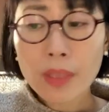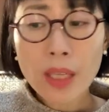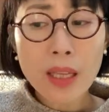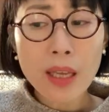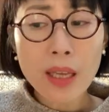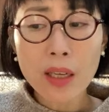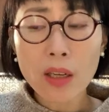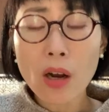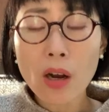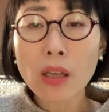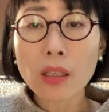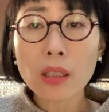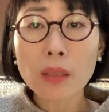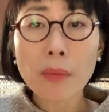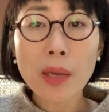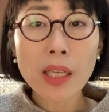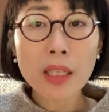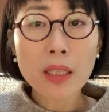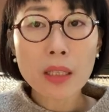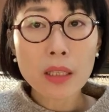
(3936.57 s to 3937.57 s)
like
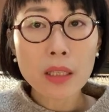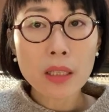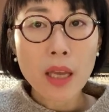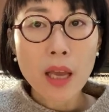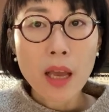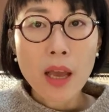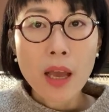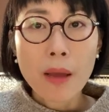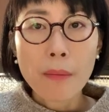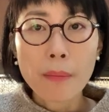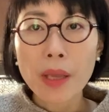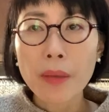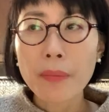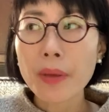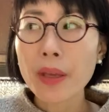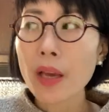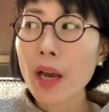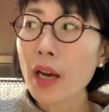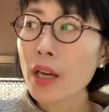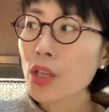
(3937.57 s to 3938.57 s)
condiments.
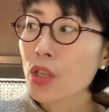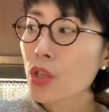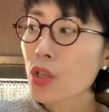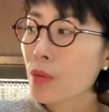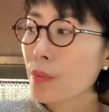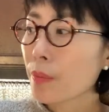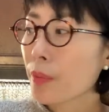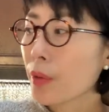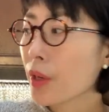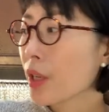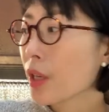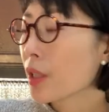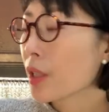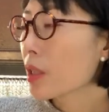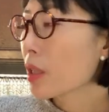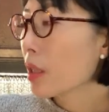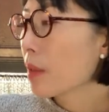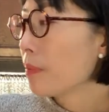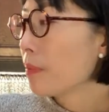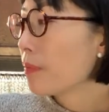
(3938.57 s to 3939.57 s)
Maybe I should
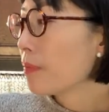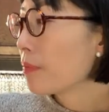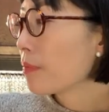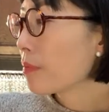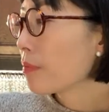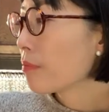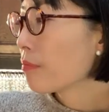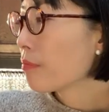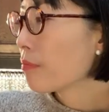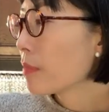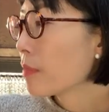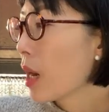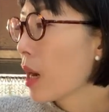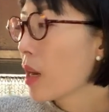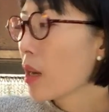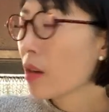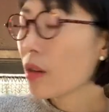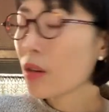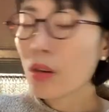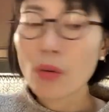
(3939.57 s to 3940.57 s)
put,
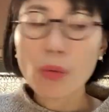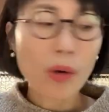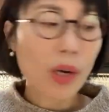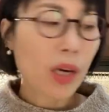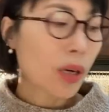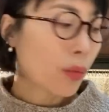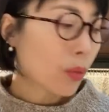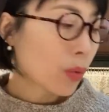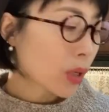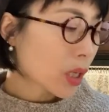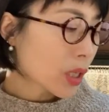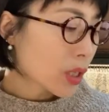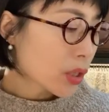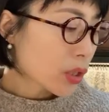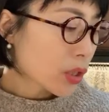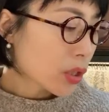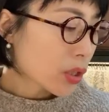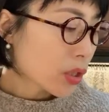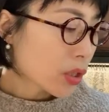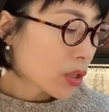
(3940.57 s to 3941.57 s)
I don't know what, what I
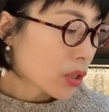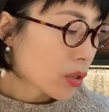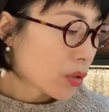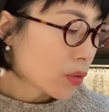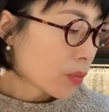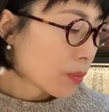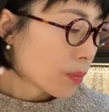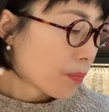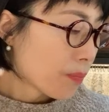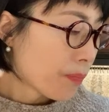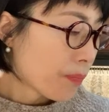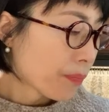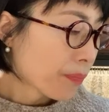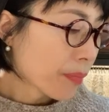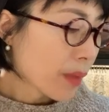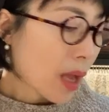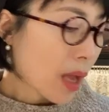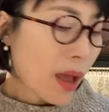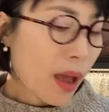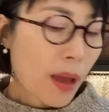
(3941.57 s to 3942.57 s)
should do.
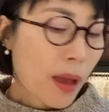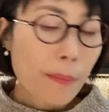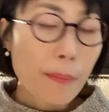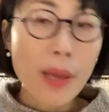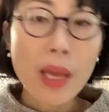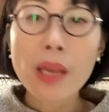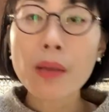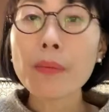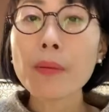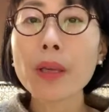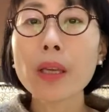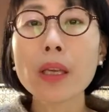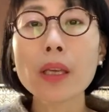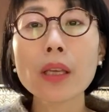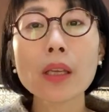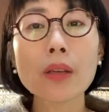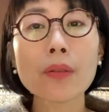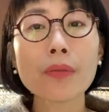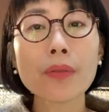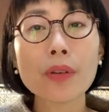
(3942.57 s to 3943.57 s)

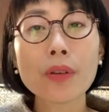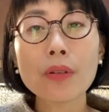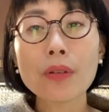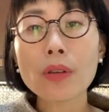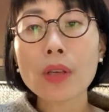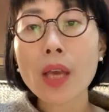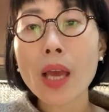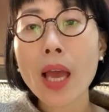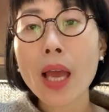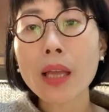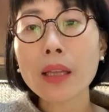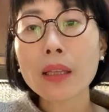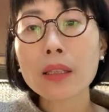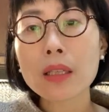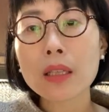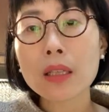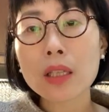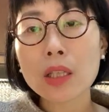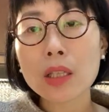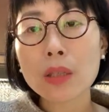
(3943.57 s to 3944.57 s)
Maybe if you can
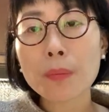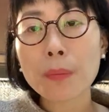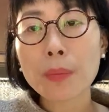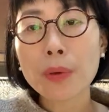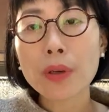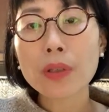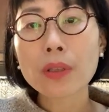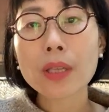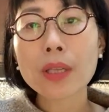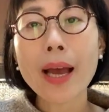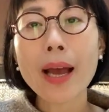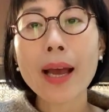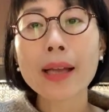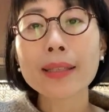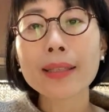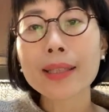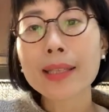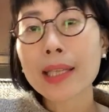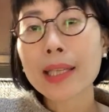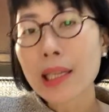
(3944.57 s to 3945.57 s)
just put a
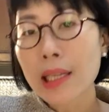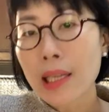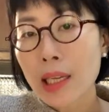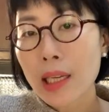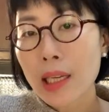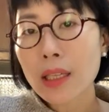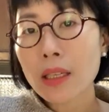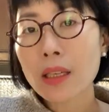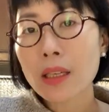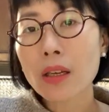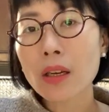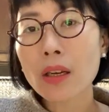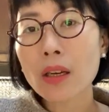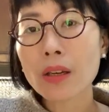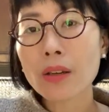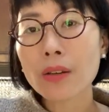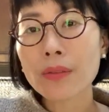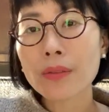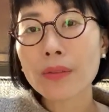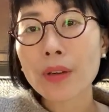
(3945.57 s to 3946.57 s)
tin
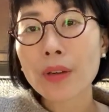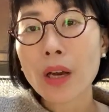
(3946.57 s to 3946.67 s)
of